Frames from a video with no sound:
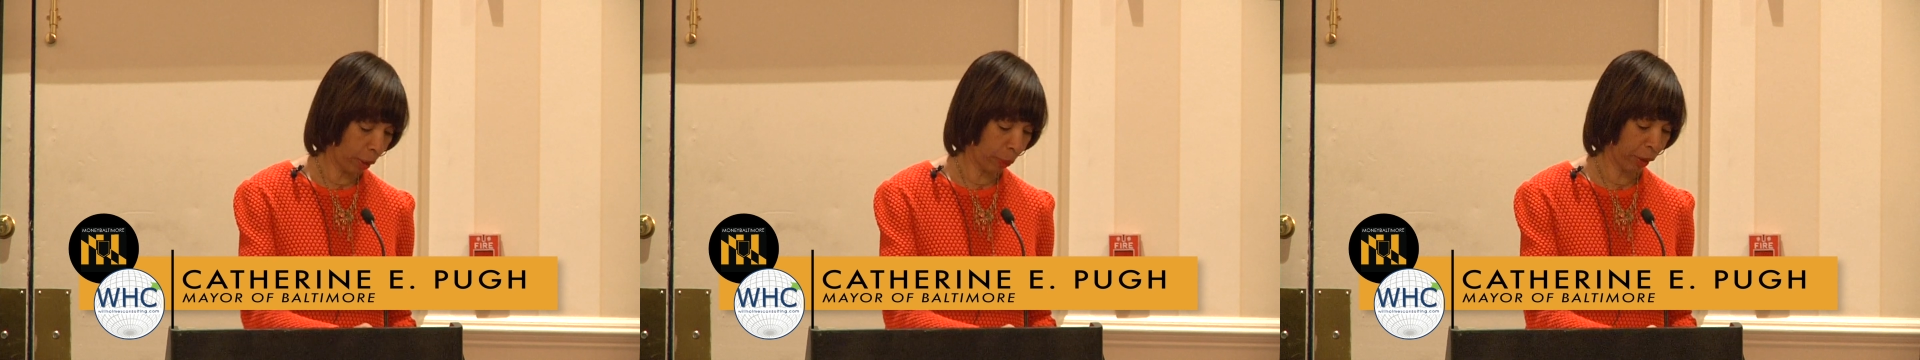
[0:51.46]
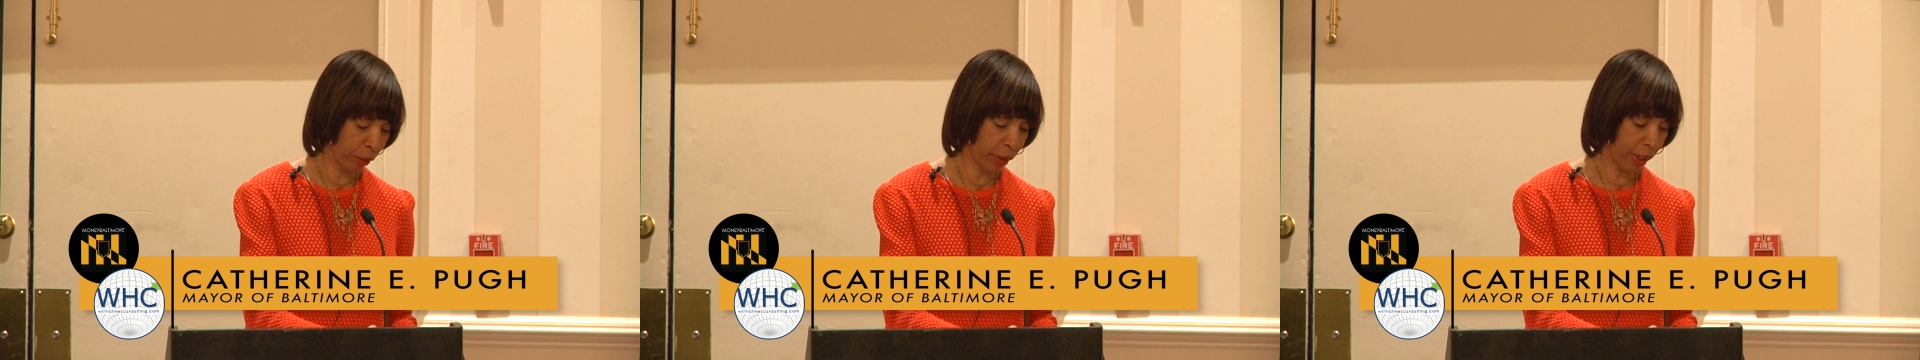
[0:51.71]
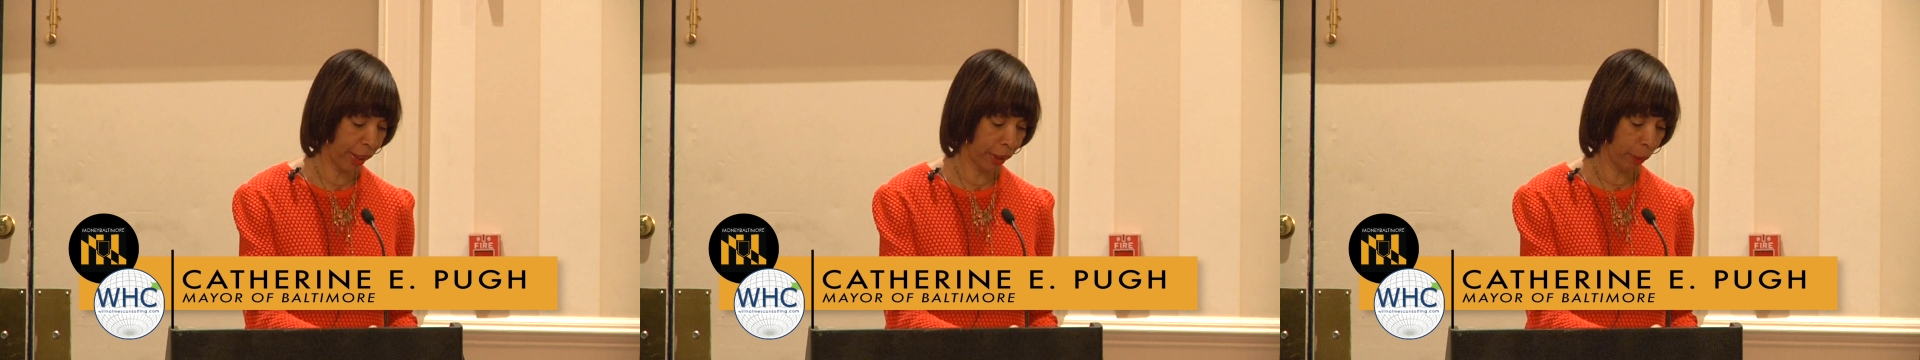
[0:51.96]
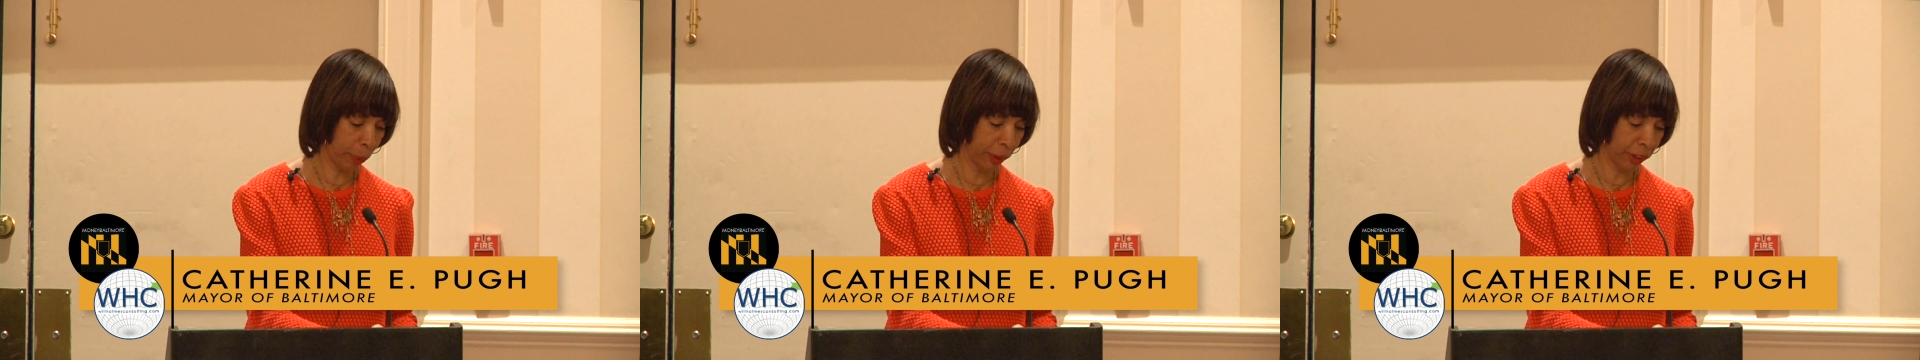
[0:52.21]
up every day and
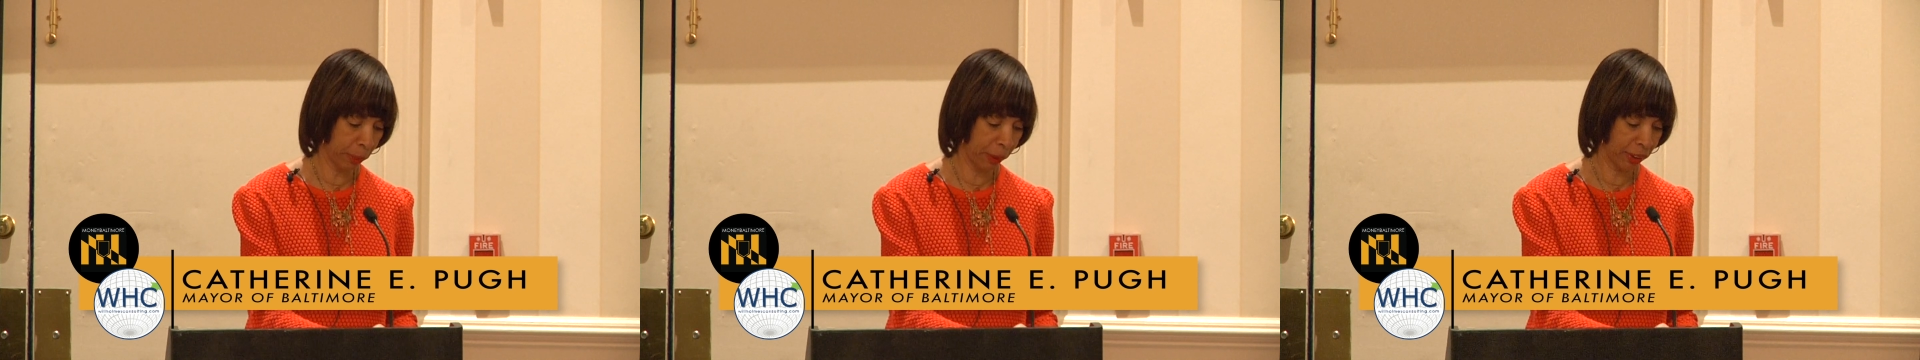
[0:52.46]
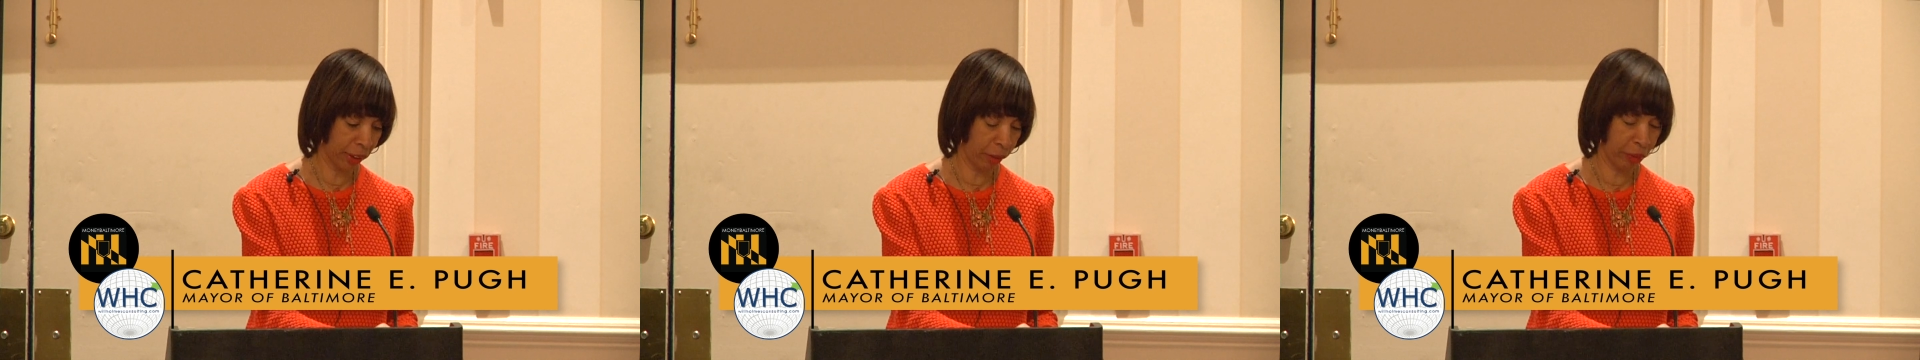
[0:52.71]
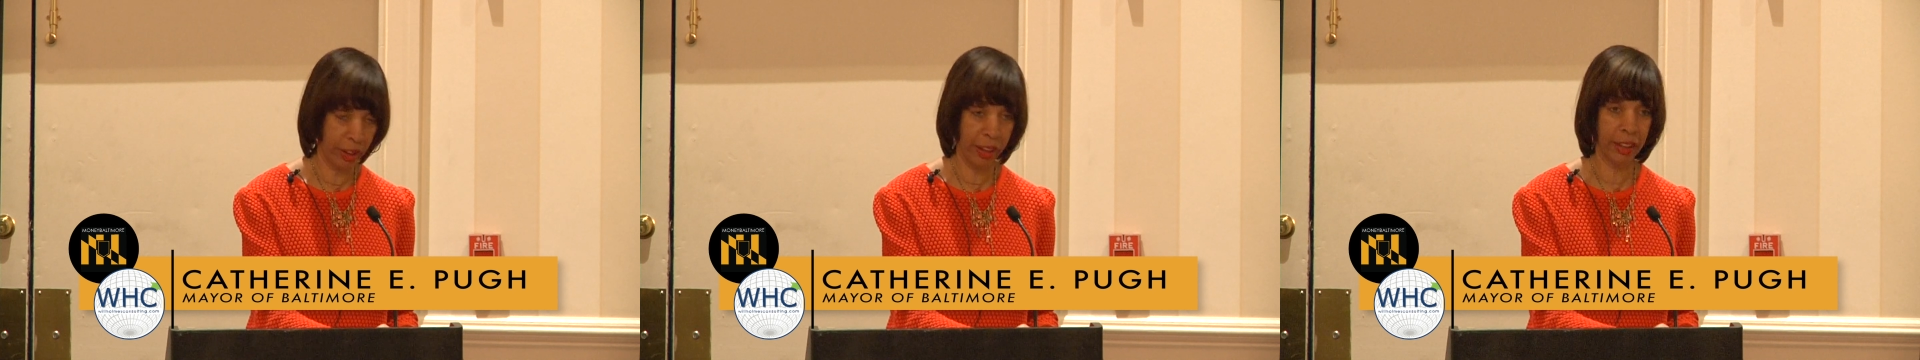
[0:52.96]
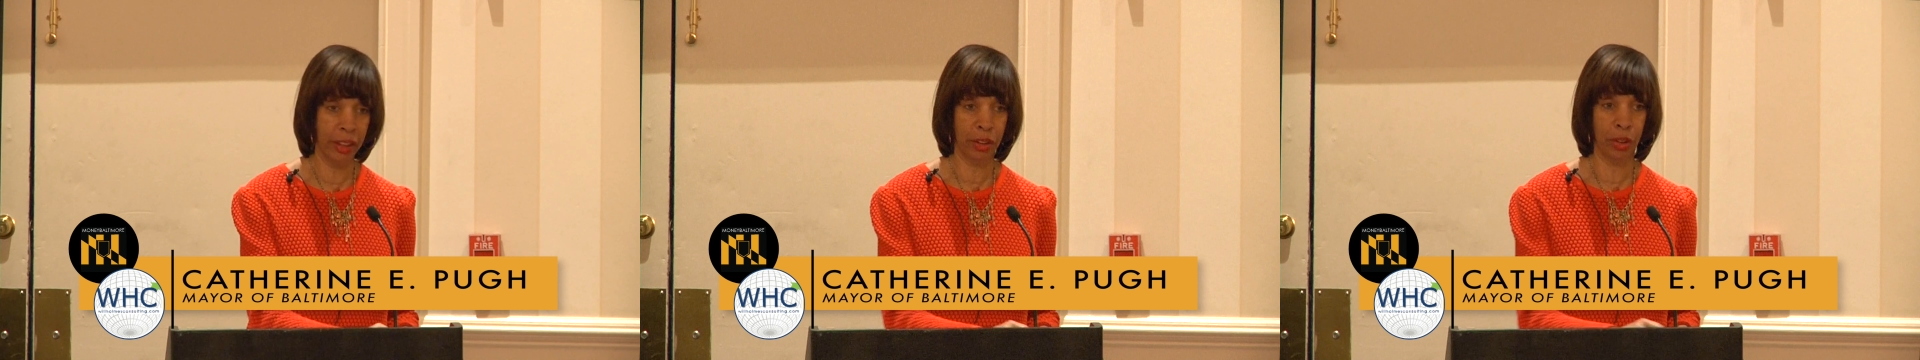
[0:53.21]
I pinch myself that I
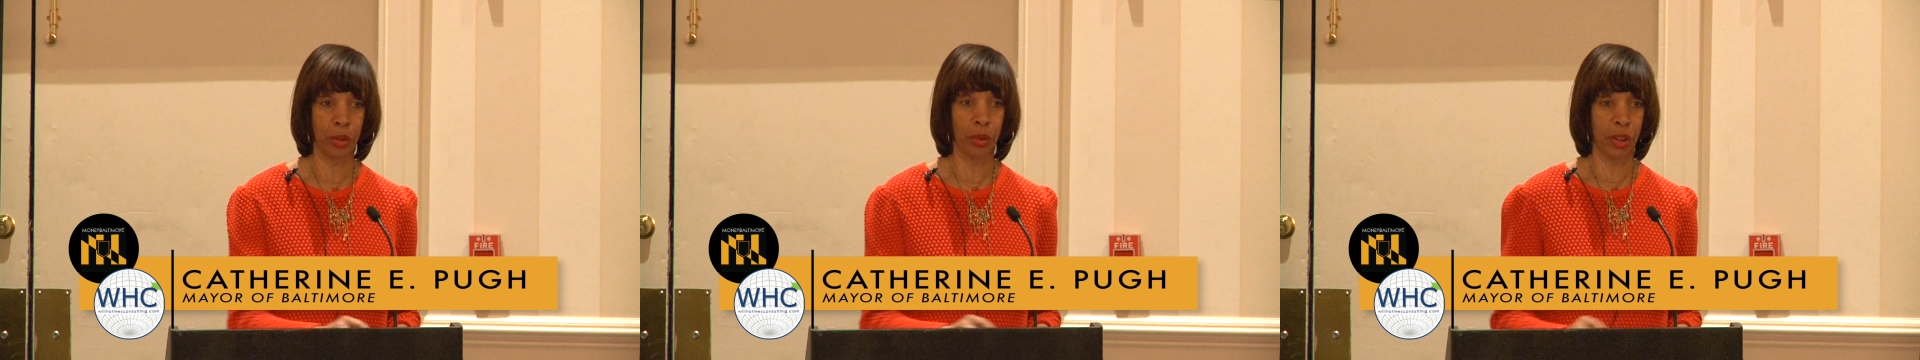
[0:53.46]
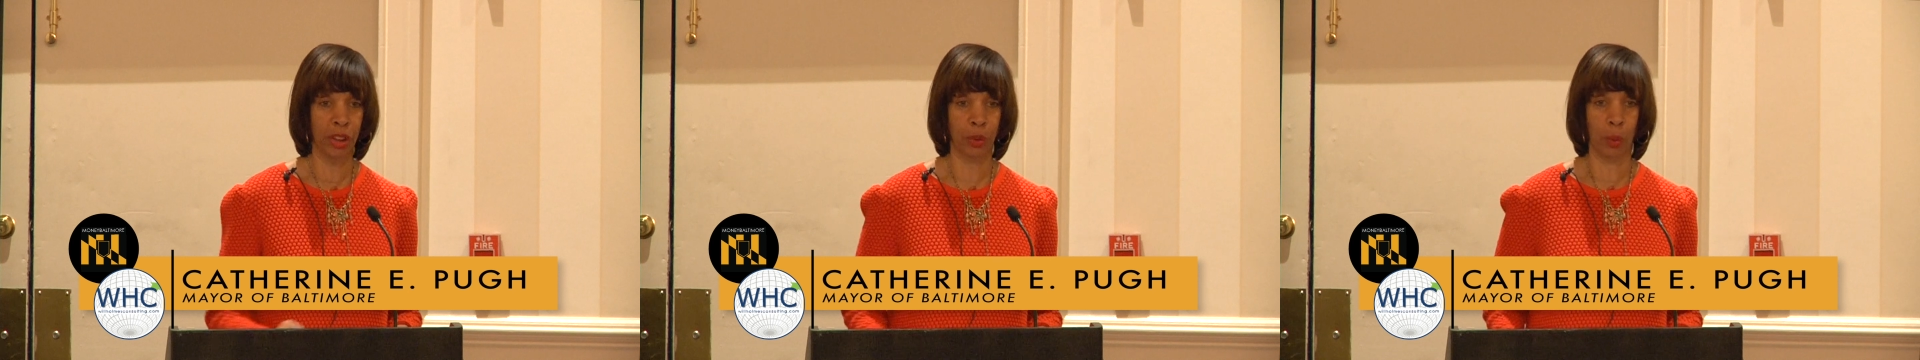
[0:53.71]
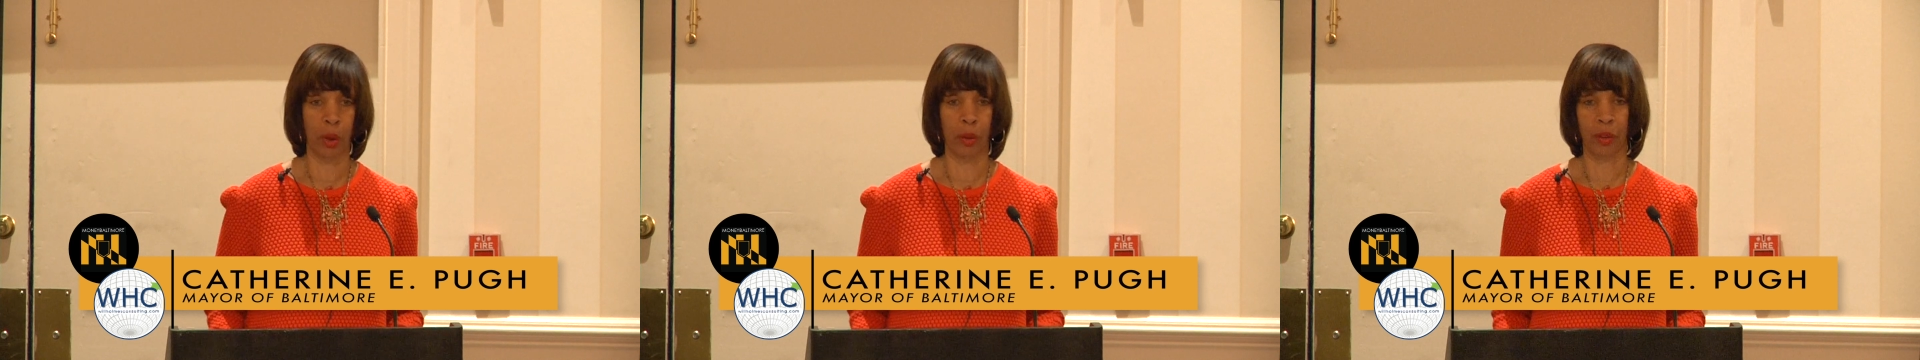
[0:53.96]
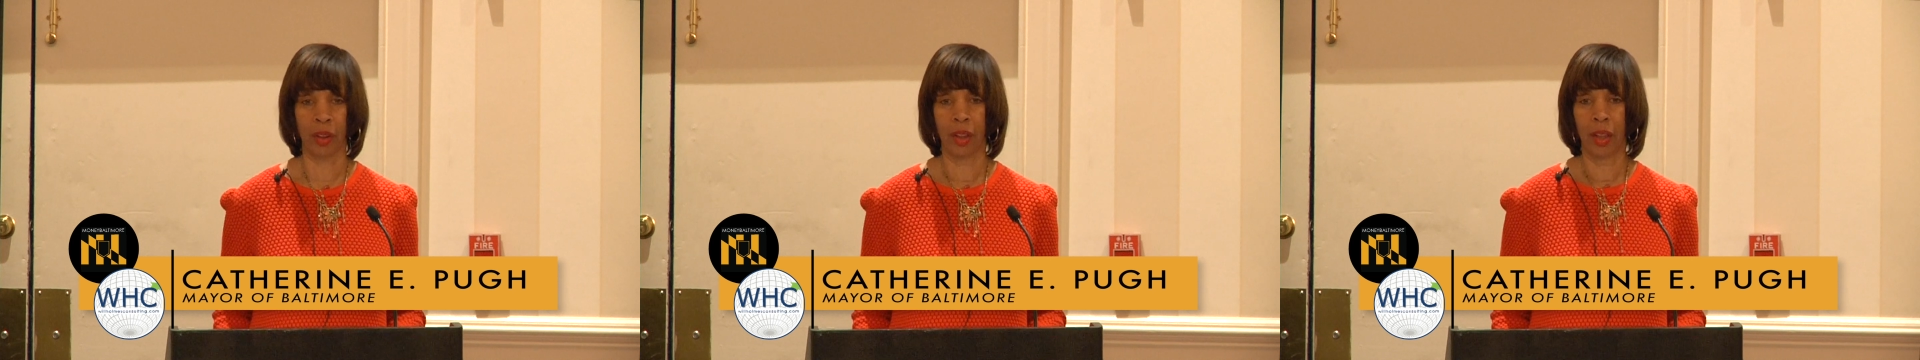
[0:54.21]
get to do this work.